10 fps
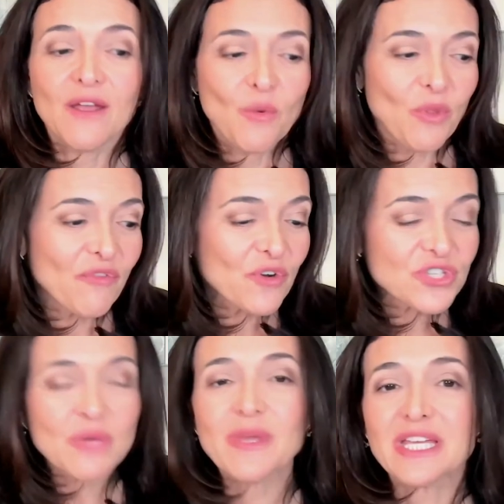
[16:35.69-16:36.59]
Well, the first
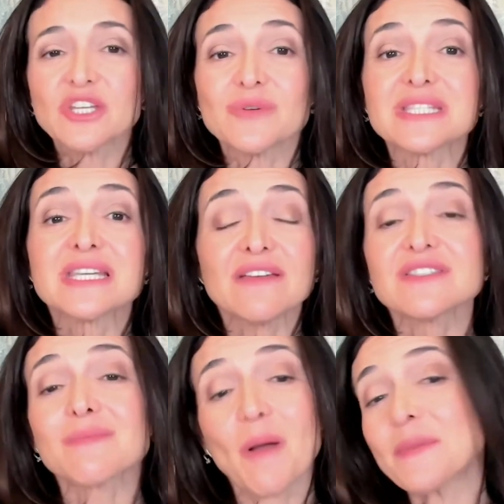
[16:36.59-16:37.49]
thing we can do is give
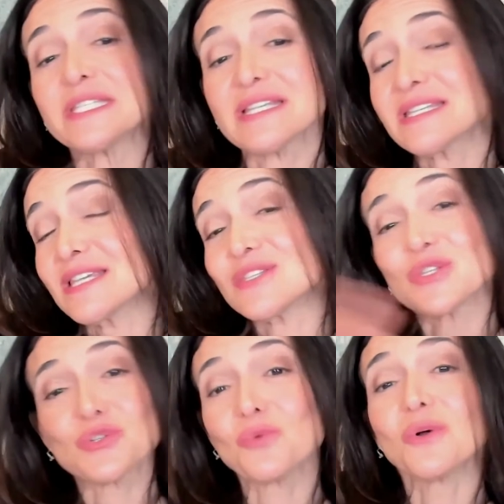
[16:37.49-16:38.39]
small businesses the
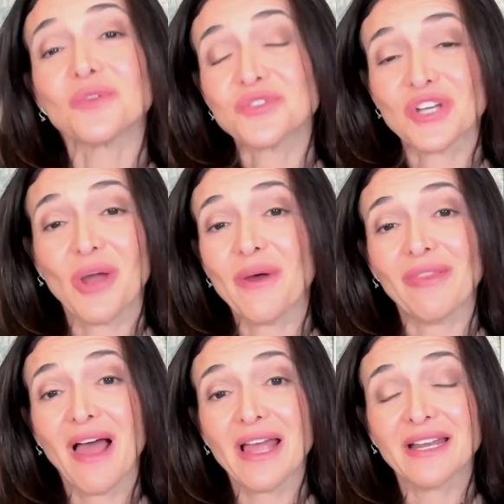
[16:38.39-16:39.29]
tools to go
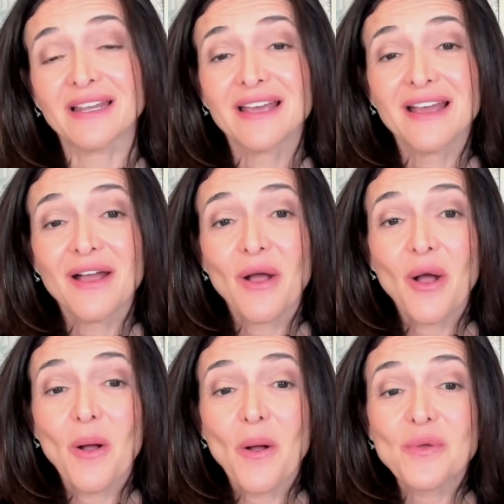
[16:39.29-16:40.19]
online.
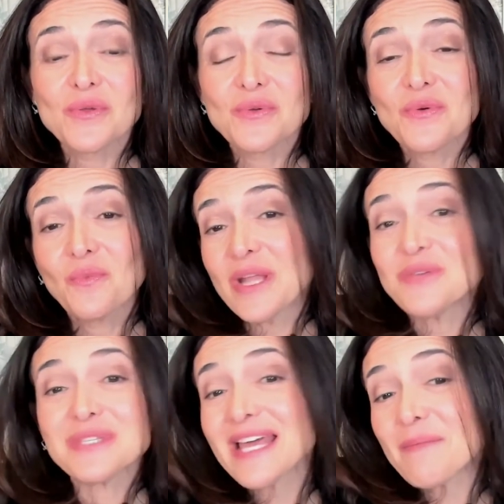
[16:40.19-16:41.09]
When
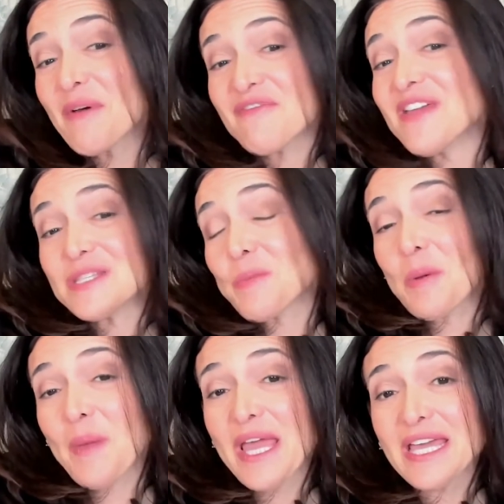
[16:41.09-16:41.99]
you set up a
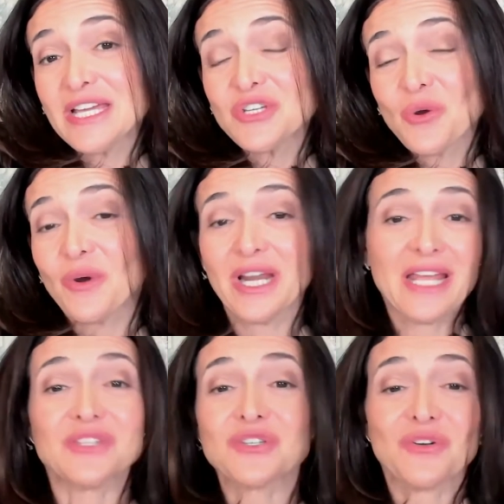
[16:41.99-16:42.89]
Facebook page or an
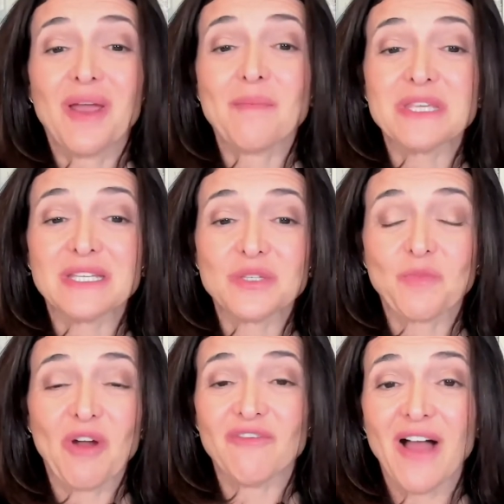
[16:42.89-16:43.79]
Instagram business
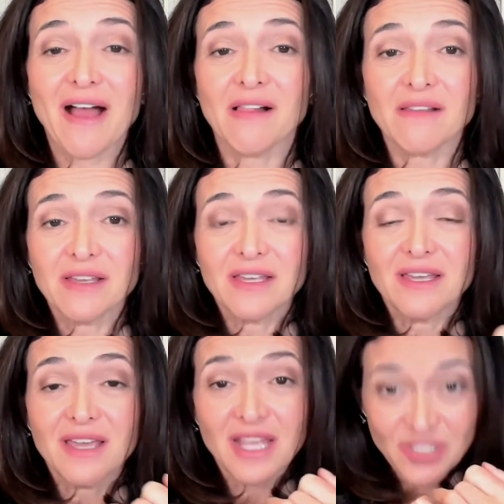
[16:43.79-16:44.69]
profile,
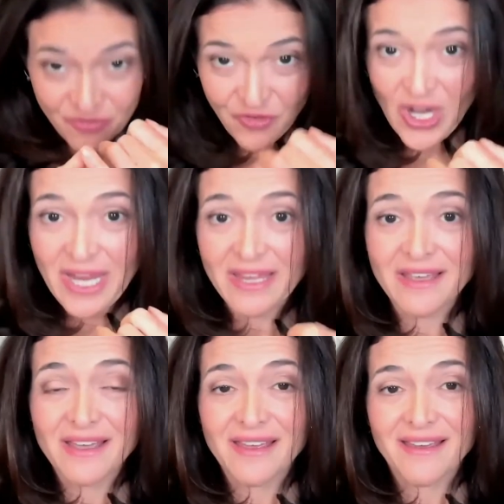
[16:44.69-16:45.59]
it's
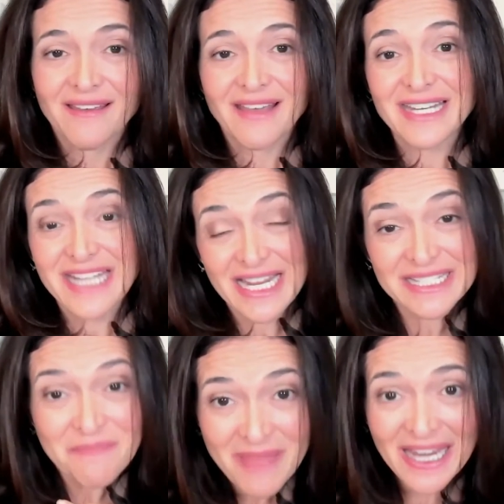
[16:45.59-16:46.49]
free. It
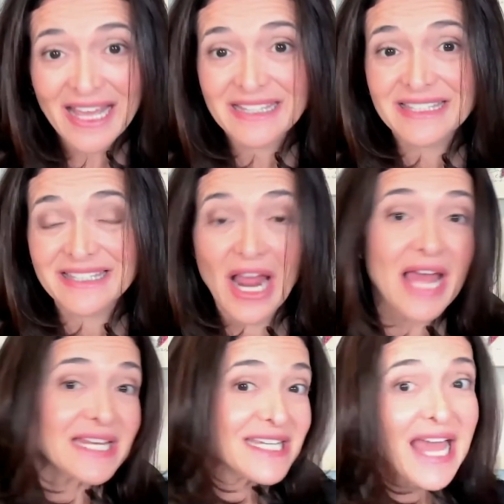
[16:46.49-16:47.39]
takes minutes,
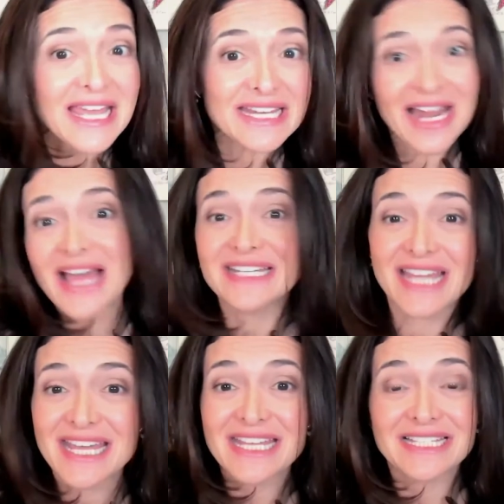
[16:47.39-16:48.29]
not
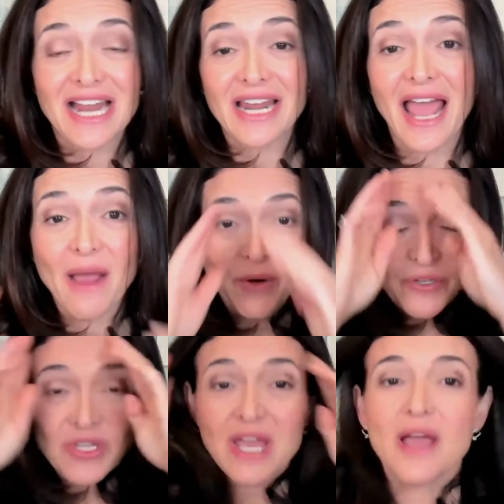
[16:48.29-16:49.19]
days, not
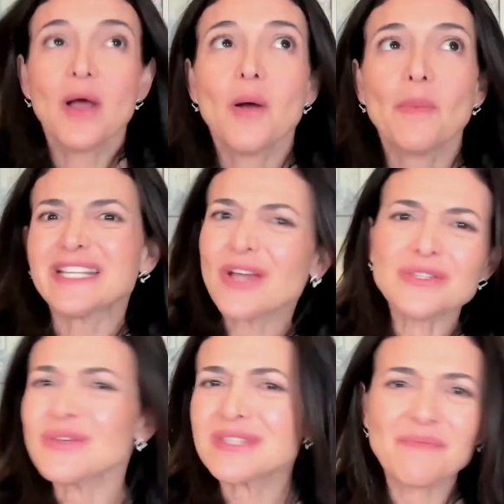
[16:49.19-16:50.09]
hours, but it's
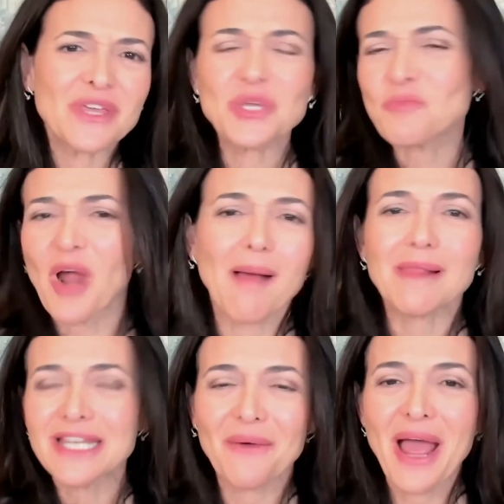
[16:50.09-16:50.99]
also something you
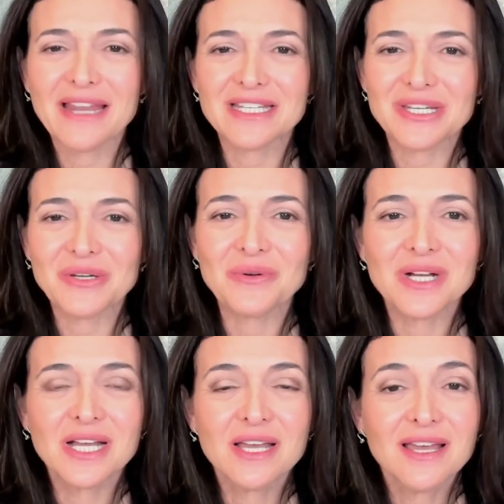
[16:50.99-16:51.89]
probably know how to do
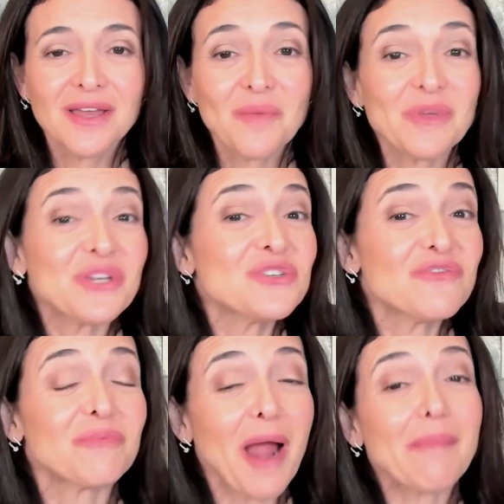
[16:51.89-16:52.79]
because
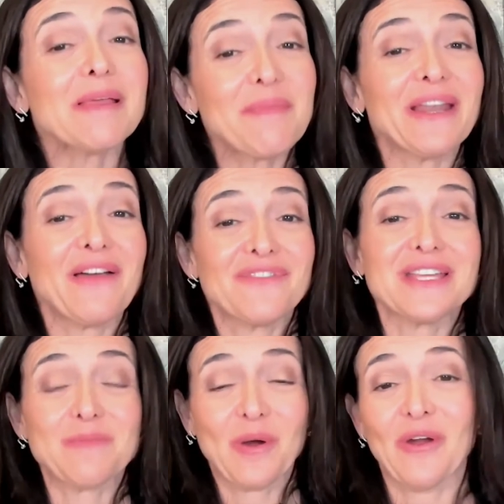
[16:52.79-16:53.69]
you've probably been on
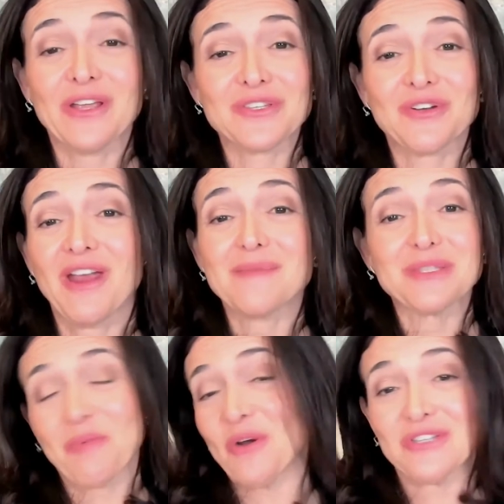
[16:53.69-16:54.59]
Facebook or Instagram
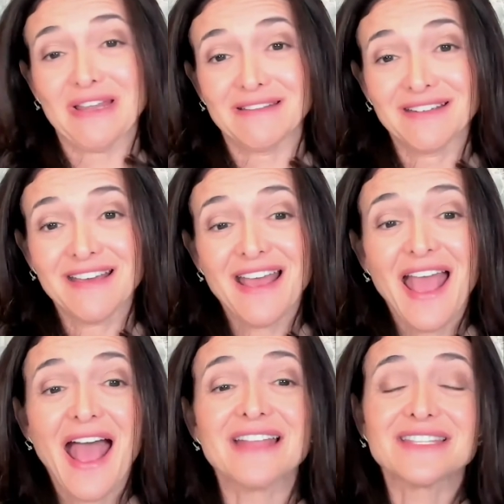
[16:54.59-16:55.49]
as a person.
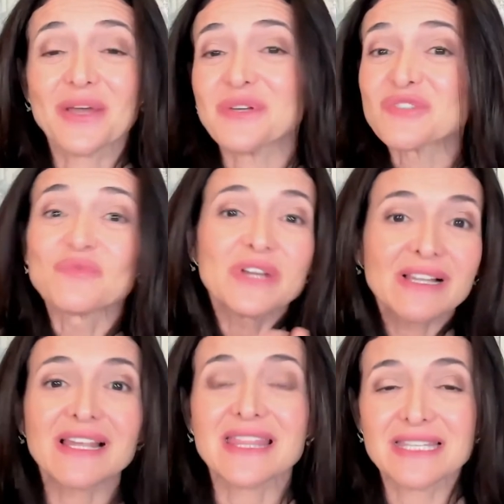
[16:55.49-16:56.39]
And so it's
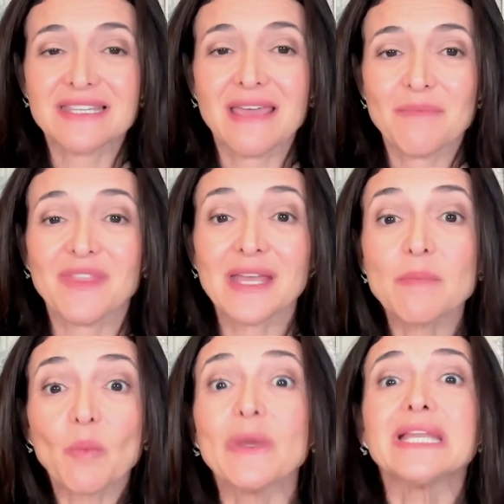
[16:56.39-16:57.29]
really the same thing,
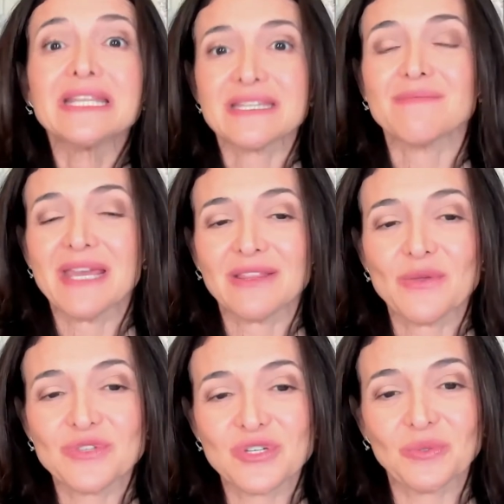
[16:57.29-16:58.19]
but we need to make
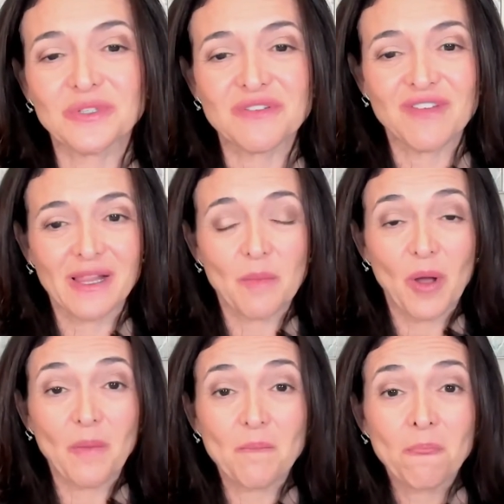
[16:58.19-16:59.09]
those tools
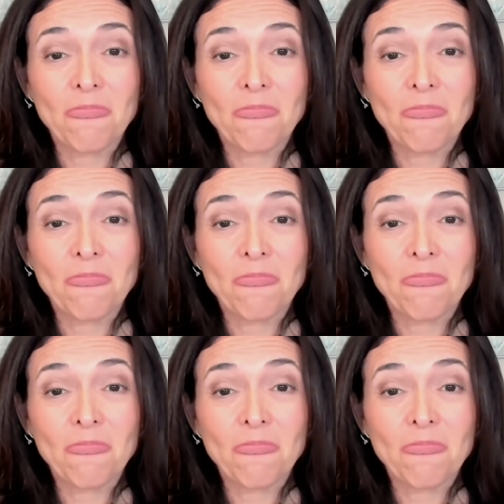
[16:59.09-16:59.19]
available.